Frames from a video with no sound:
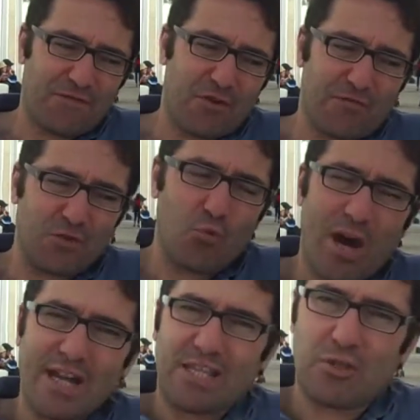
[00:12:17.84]
of the
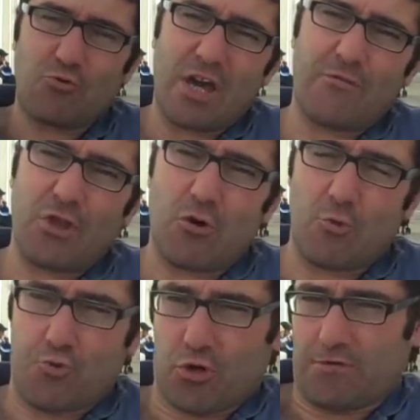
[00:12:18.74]
wines that we have on our
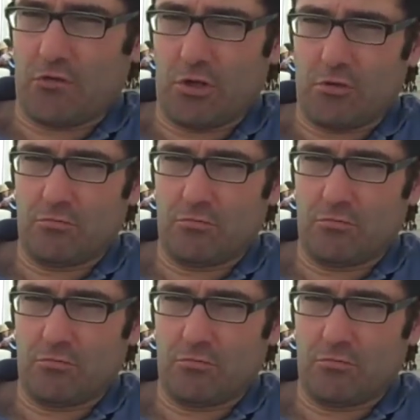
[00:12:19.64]
portfolio,